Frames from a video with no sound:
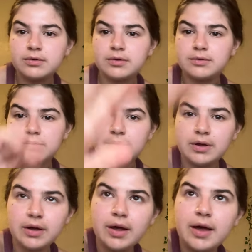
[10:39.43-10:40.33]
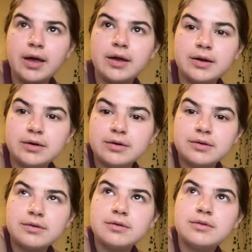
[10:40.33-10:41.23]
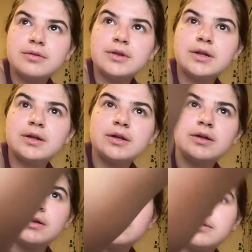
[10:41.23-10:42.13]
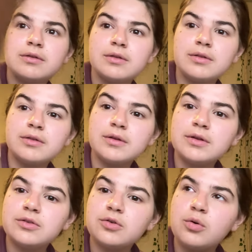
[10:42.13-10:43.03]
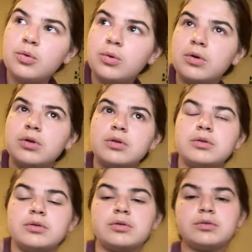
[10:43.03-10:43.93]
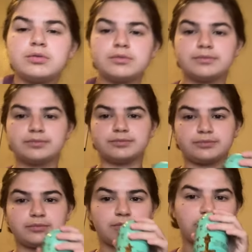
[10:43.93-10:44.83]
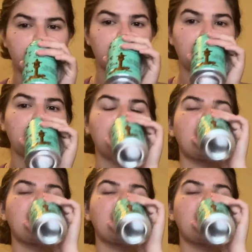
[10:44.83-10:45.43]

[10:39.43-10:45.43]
(silence)